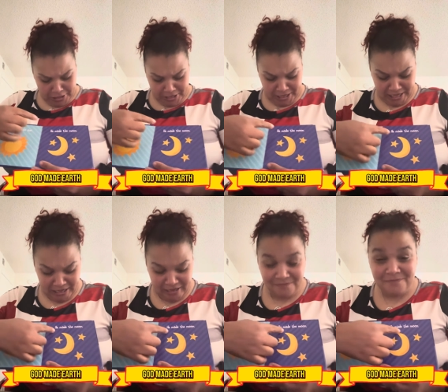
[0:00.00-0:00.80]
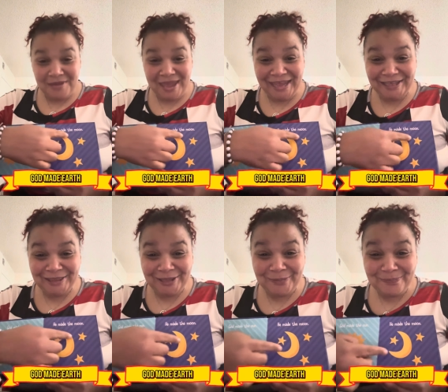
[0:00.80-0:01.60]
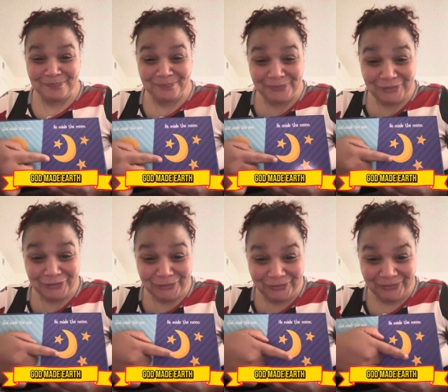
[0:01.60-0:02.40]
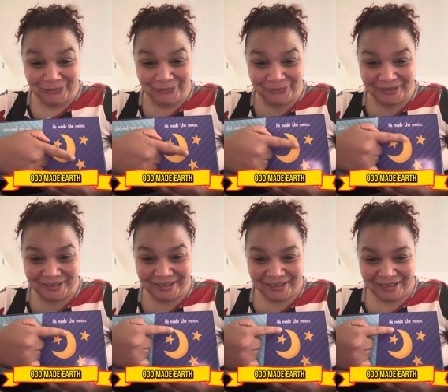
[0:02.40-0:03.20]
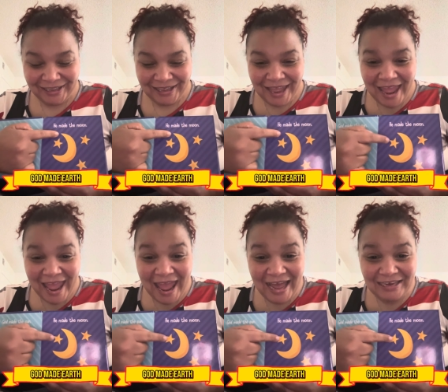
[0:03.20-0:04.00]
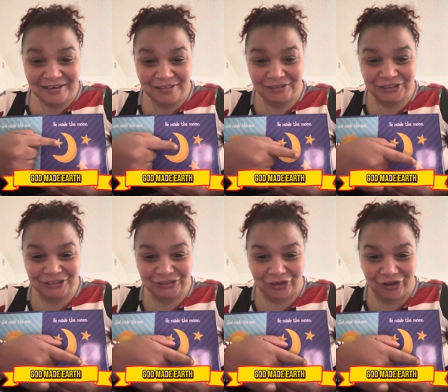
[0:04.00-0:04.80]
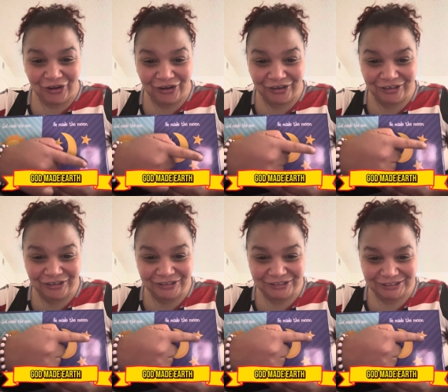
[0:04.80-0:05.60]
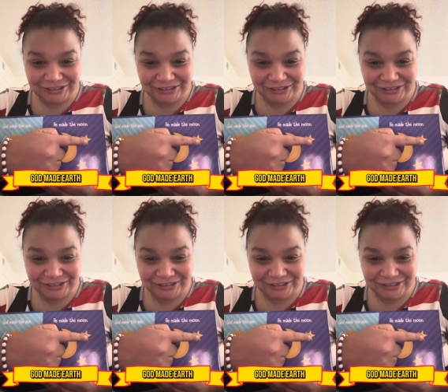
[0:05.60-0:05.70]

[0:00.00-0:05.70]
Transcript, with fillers: He made the moon and the stars.